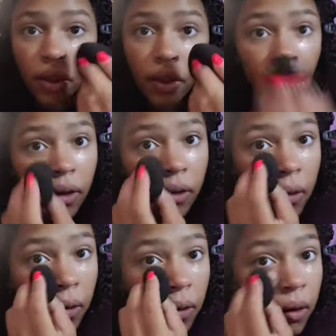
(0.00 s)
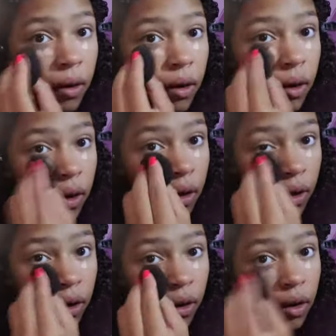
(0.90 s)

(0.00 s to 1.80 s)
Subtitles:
(no one is talking)